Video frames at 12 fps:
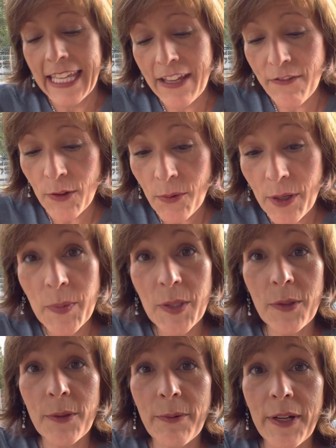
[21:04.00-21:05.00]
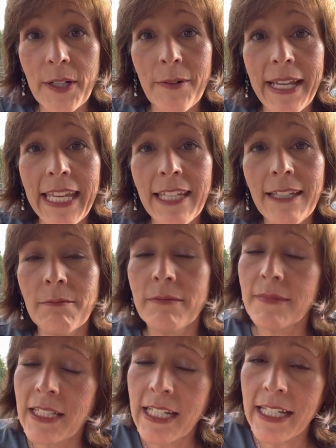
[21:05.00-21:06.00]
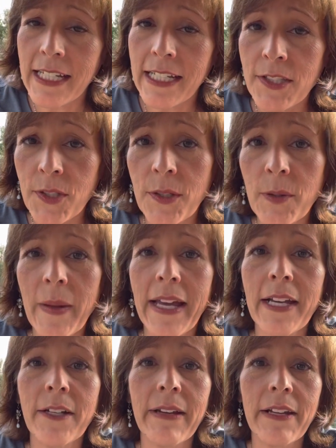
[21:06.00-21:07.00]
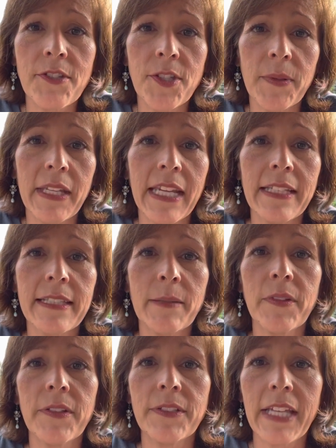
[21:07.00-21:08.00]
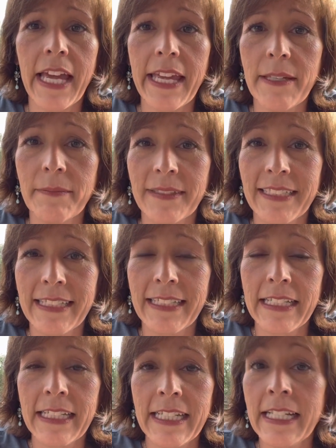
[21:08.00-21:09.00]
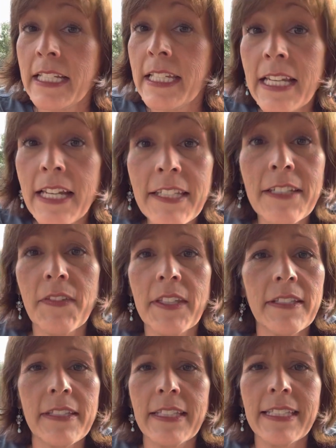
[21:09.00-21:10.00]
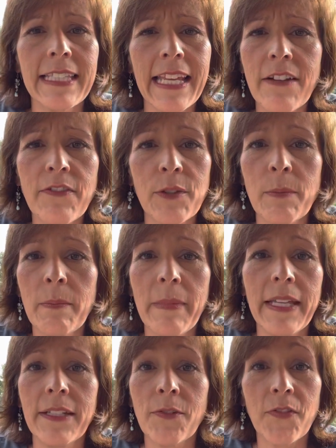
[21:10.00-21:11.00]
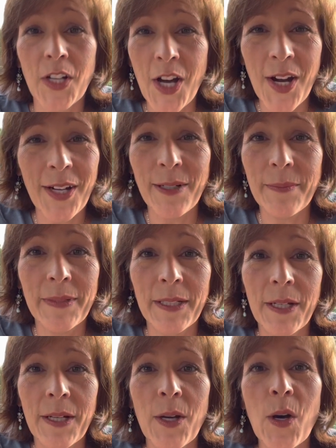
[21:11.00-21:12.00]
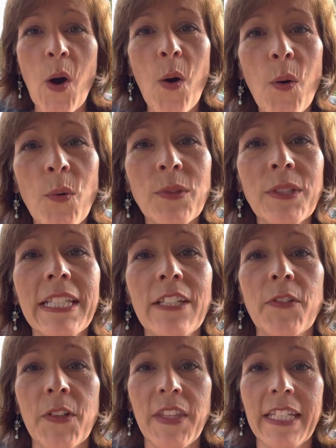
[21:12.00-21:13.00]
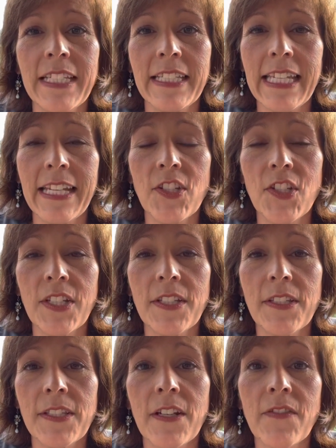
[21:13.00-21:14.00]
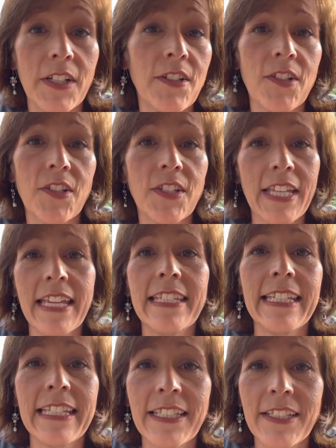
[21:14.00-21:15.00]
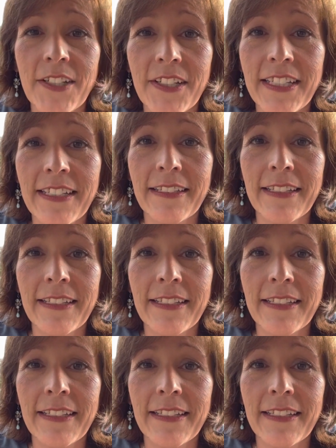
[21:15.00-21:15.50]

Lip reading: If it rubs you the wrong way, circle back around to it at some other time. None of this is ever meant for harm, only for the intentions of understanding and good.